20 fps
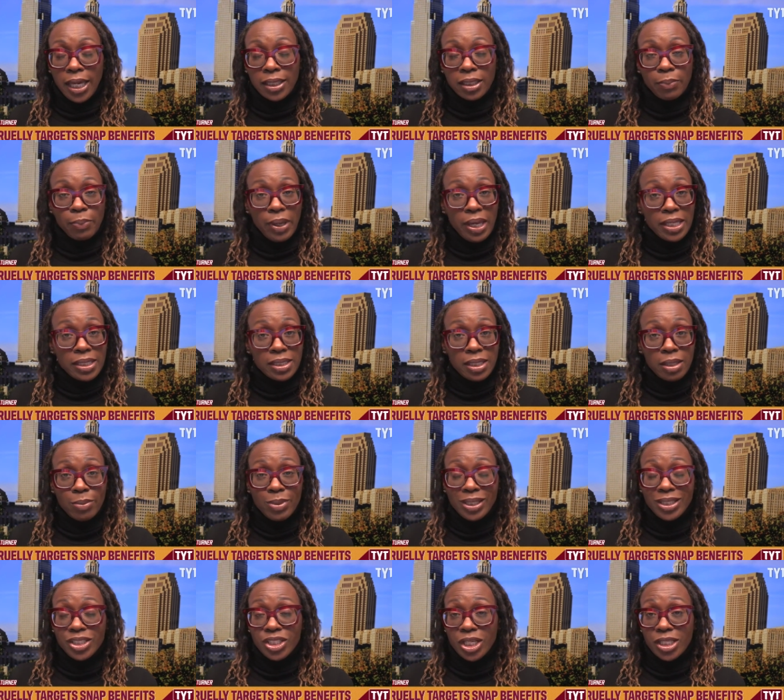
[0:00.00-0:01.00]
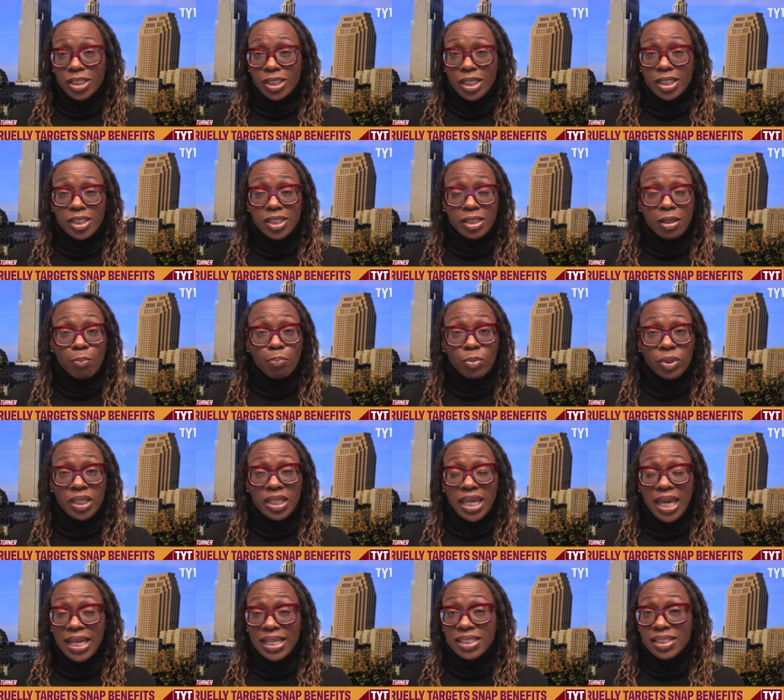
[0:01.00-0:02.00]
and the pandemic just
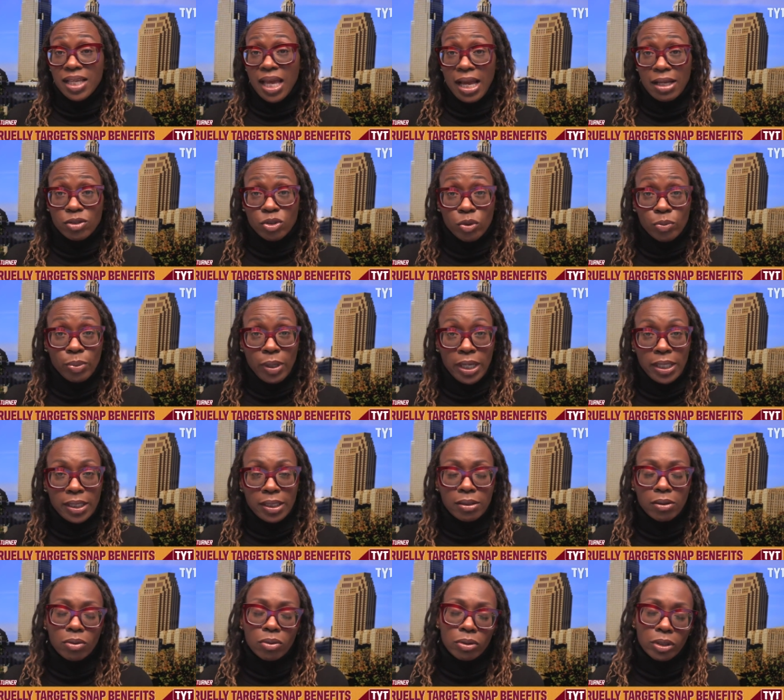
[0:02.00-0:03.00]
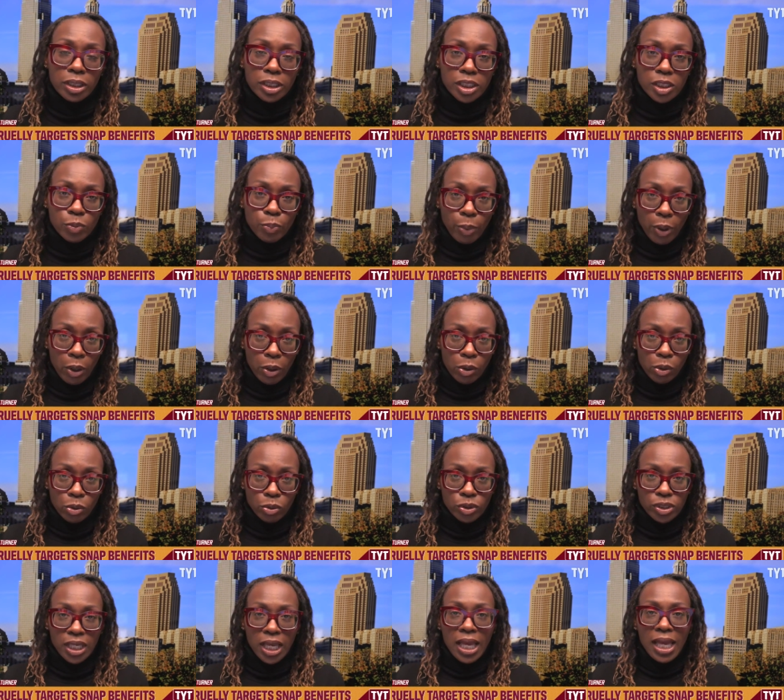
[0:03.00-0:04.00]
simply exacerbated or
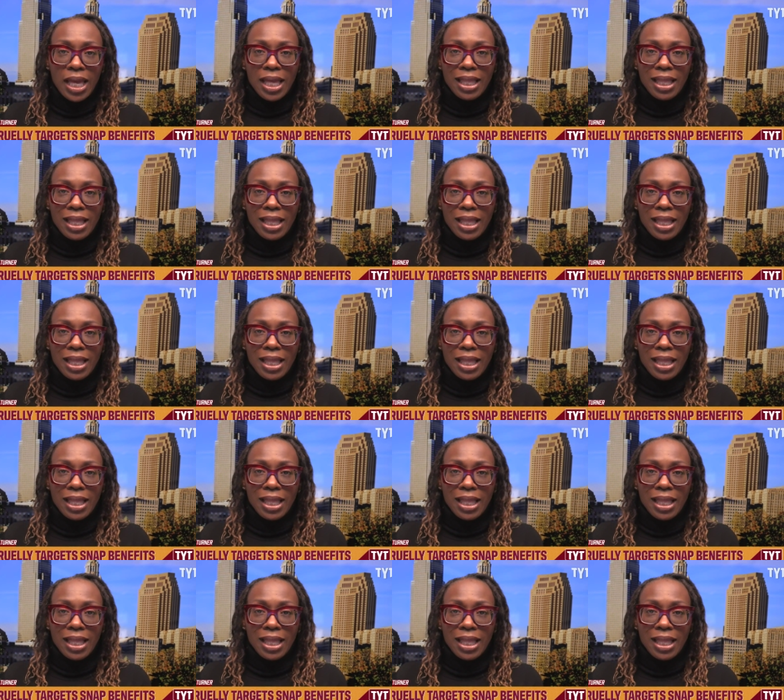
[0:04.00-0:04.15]
exposed